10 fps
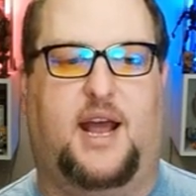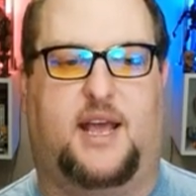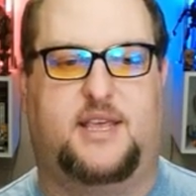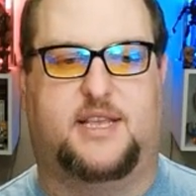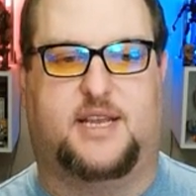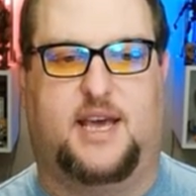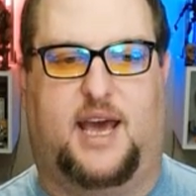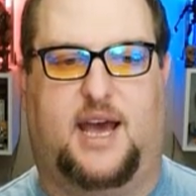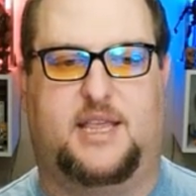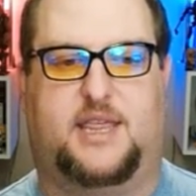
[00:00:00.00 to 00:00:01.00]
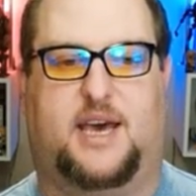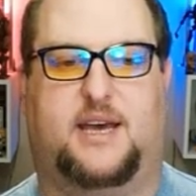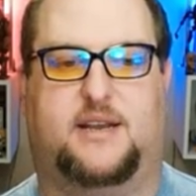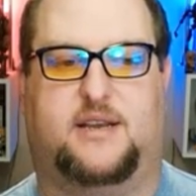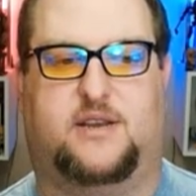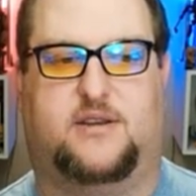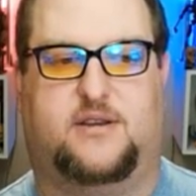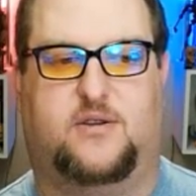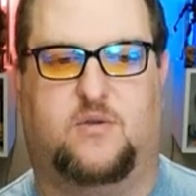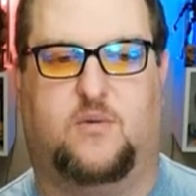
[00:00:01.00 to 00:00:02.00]
And then it's going to add that
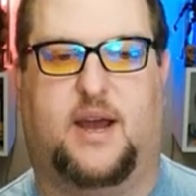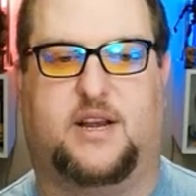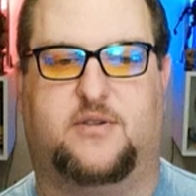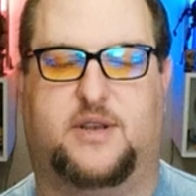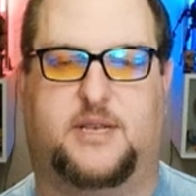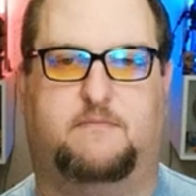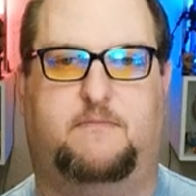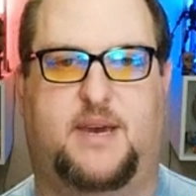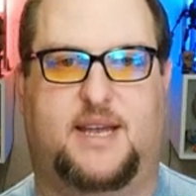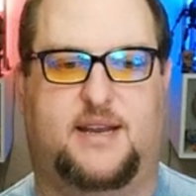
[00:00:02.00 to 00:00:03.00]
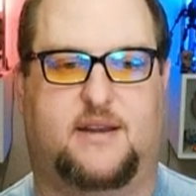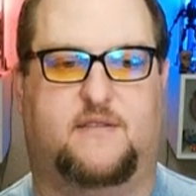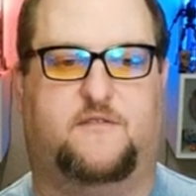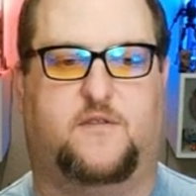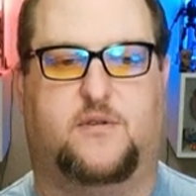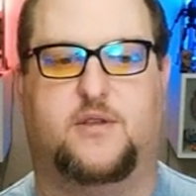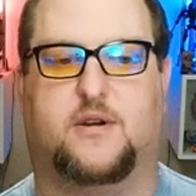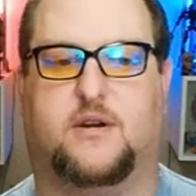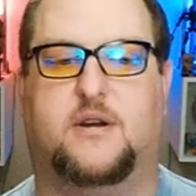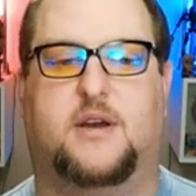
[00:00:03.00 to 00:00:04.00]
directory's bin
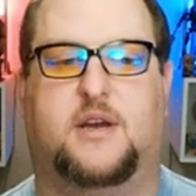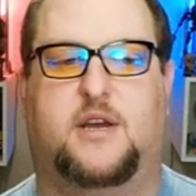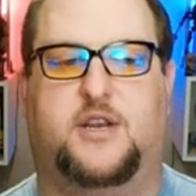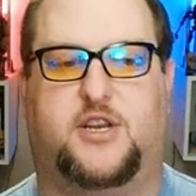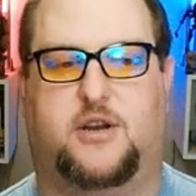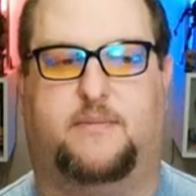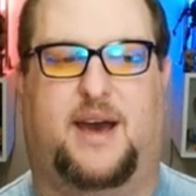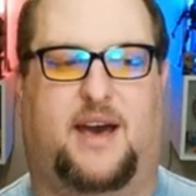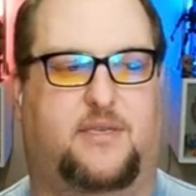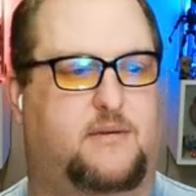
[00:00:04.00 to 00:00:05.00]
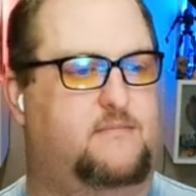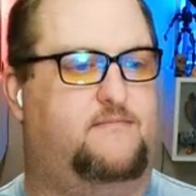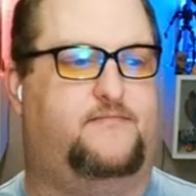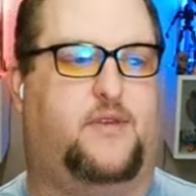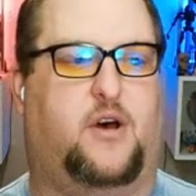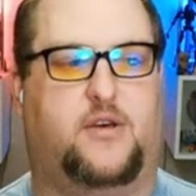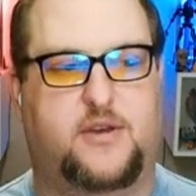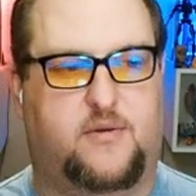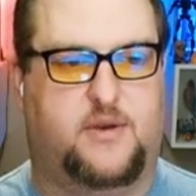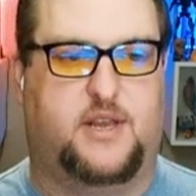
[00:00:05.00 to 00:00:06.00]
folder to your path. All
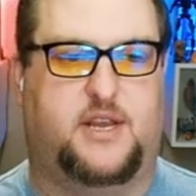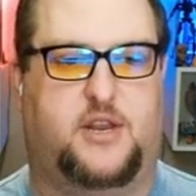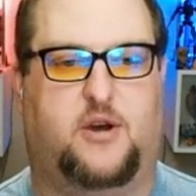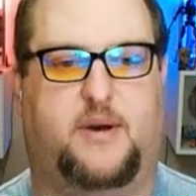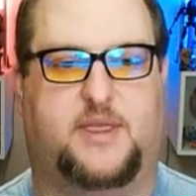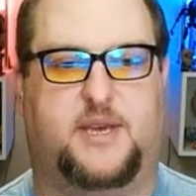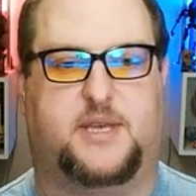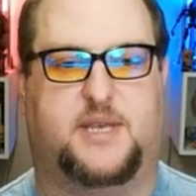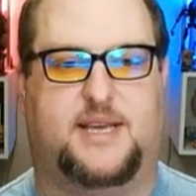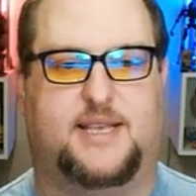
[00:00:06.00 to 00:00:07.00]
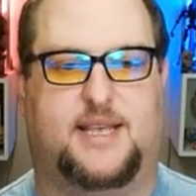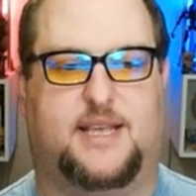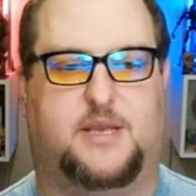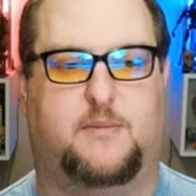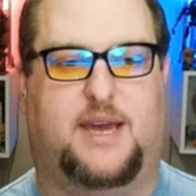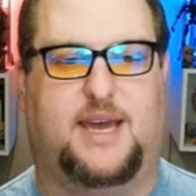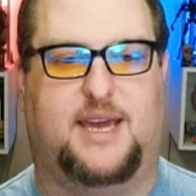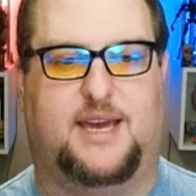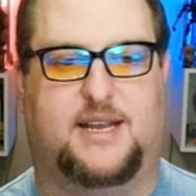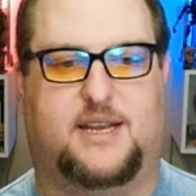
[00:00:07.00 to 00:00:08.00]
that you really need to know about this is that
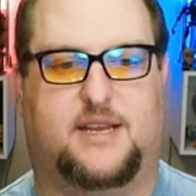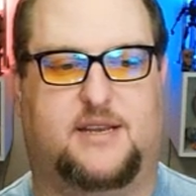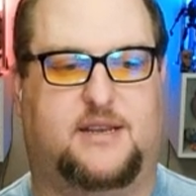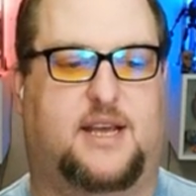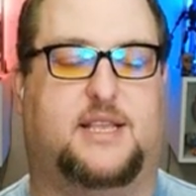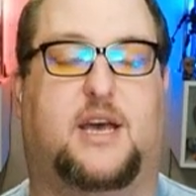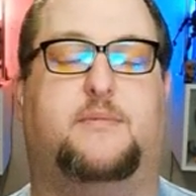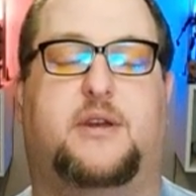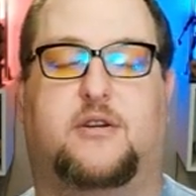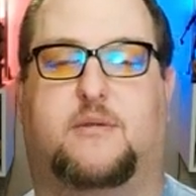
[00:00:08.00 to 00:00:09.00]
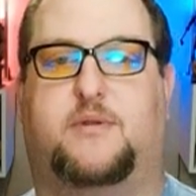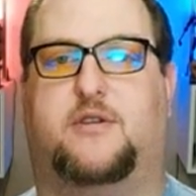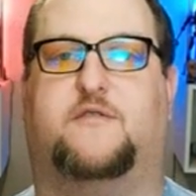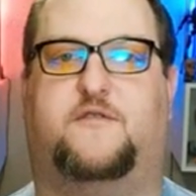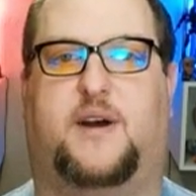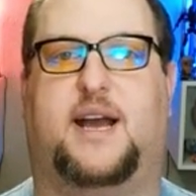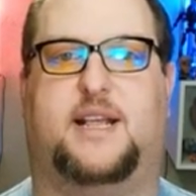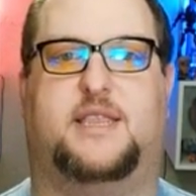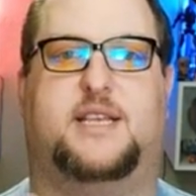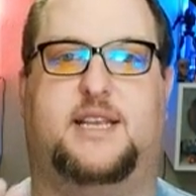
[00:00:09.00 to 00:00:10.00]
it's helping your computer
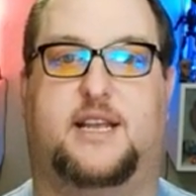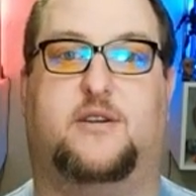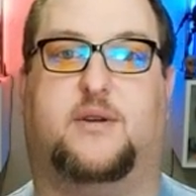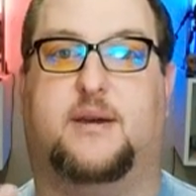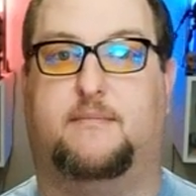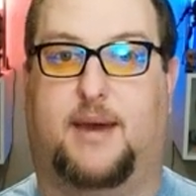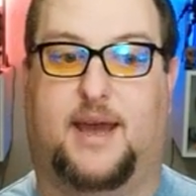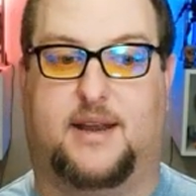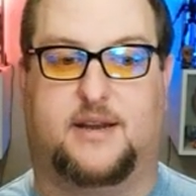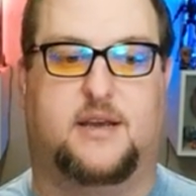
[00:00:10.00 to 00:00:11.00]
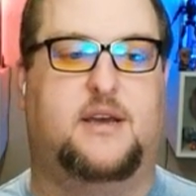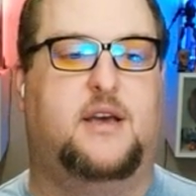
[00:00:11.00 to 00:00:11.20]
find the Deno command.